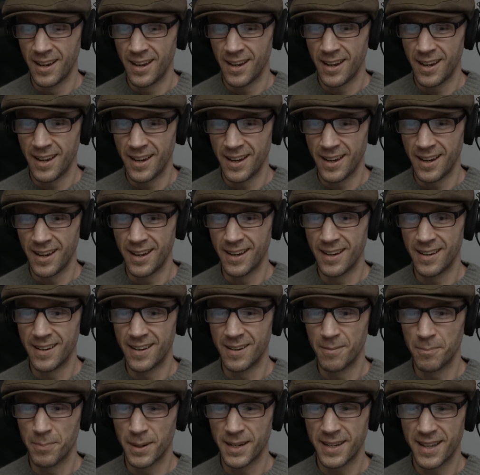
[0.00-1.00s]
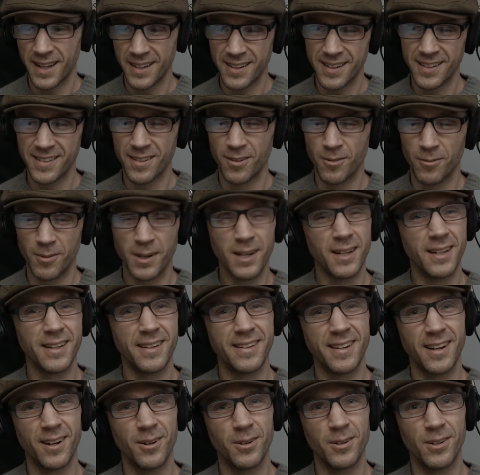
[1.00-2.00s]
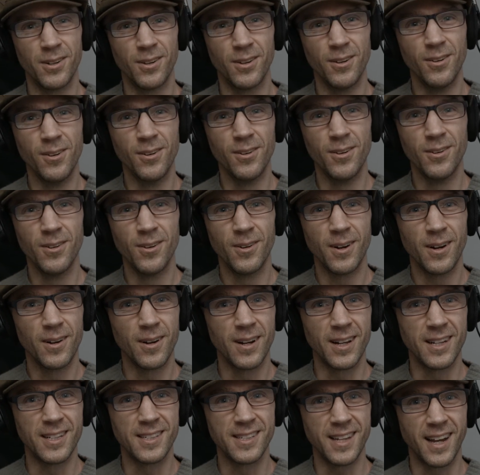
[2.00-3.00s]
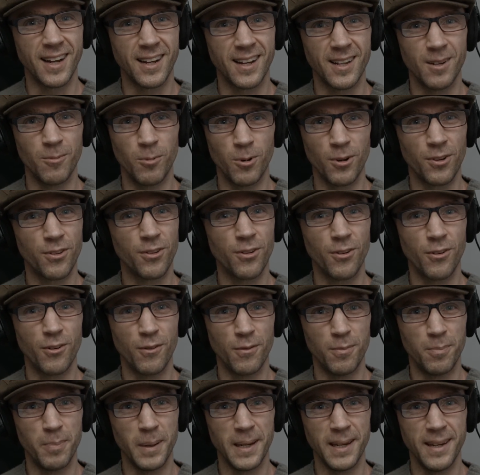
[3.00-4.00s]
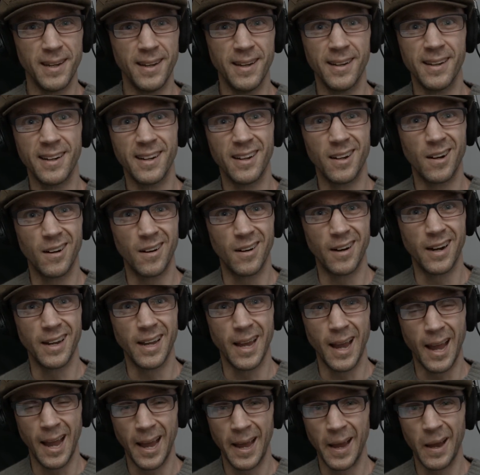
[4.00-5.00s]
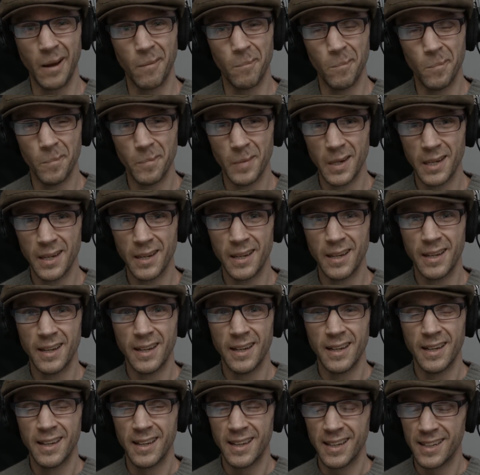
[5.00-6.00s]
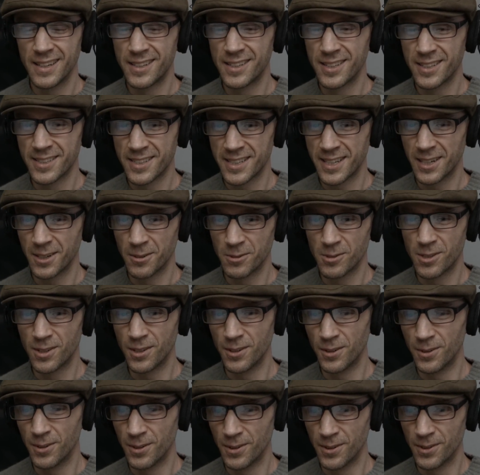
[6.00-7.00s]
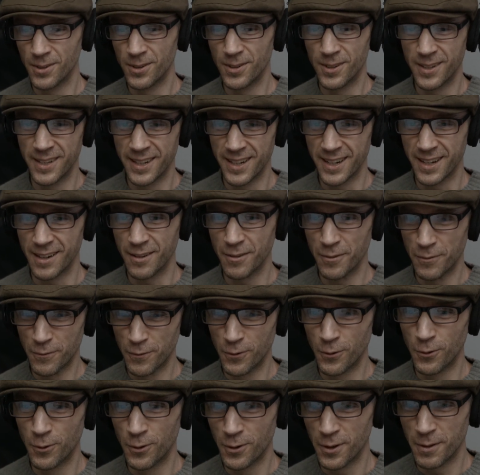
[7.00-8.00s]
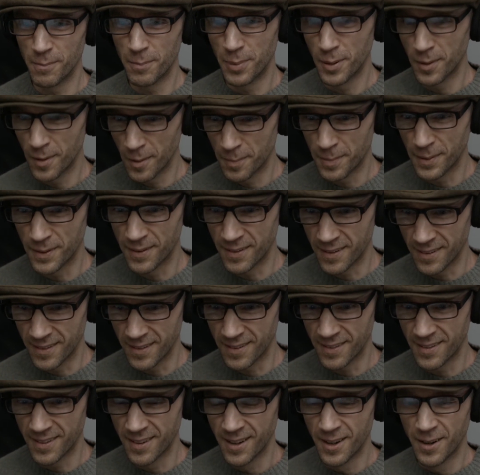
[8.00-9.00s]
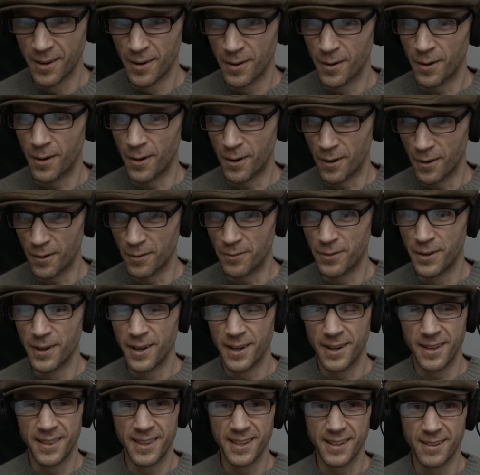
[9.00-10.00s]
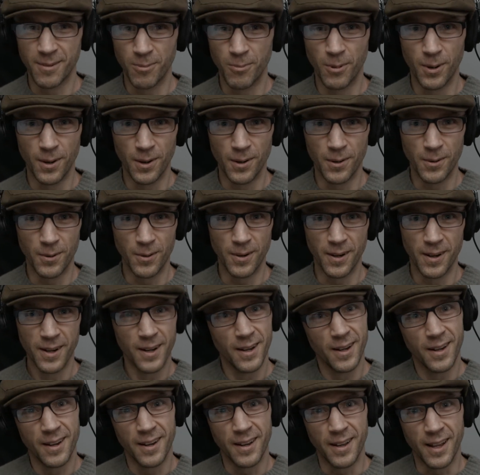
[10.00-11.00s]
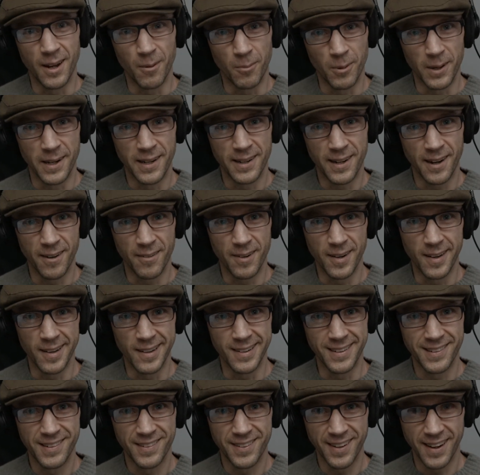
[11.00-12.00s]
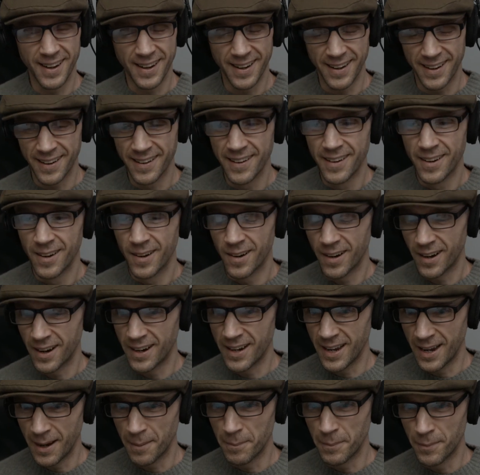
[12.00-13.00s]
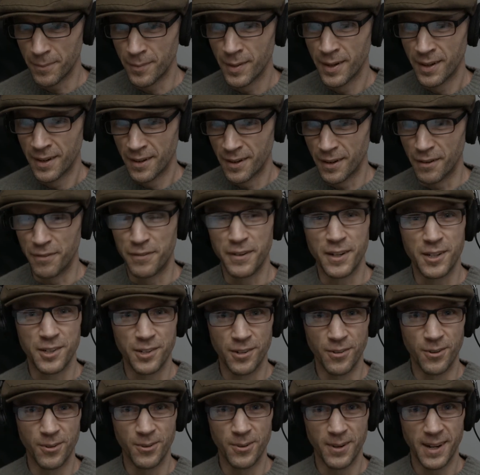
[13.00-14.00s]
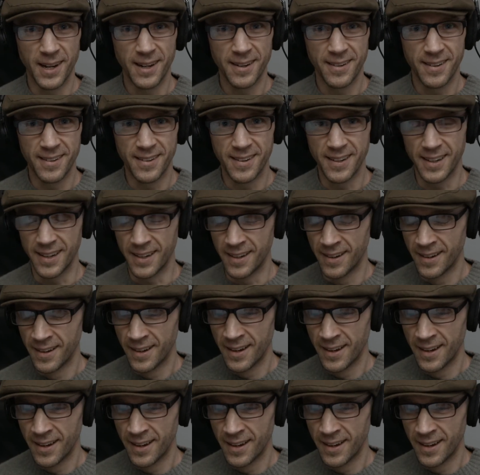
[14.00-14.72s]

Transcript: And but that doesn't really tell you exactly what sort of being I am. It just tells you that for the purposes of this world that we currently share, I am a fictional entity.